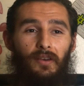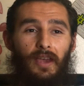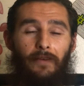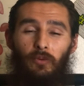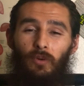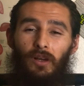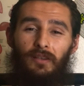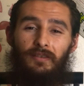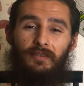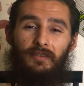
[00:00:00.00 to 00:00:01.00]

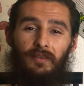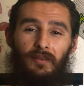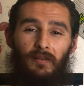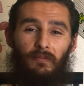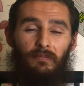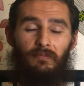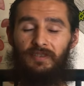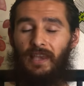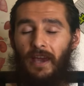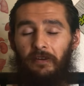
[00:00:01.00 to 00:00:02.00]
everyone's
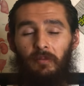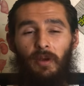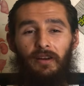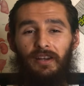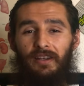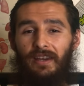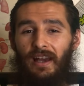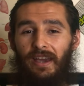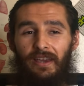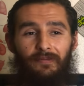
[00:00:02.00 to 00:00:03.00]
standard American
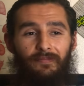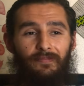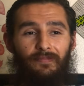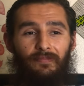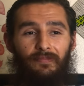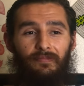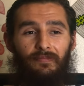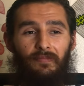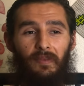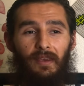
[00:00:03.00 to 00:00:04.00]
diet,
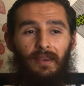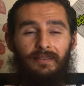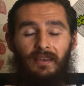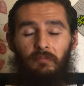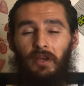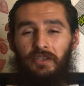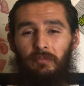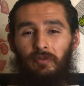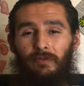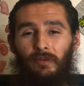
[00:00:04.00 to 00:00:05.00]
as I
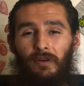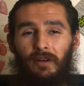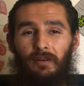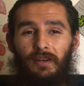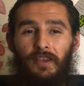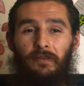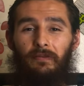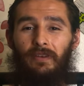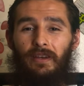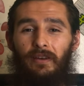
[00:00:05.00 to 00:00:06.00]
mentioned before in another
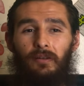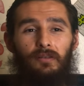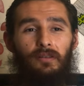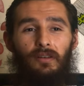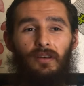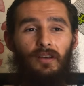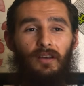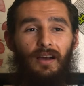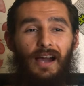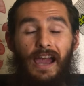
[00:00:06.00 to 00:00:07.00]
video,
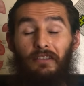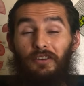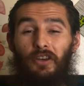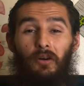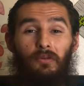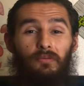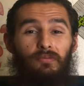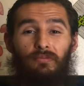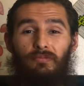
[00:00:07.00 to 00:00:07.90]
I only know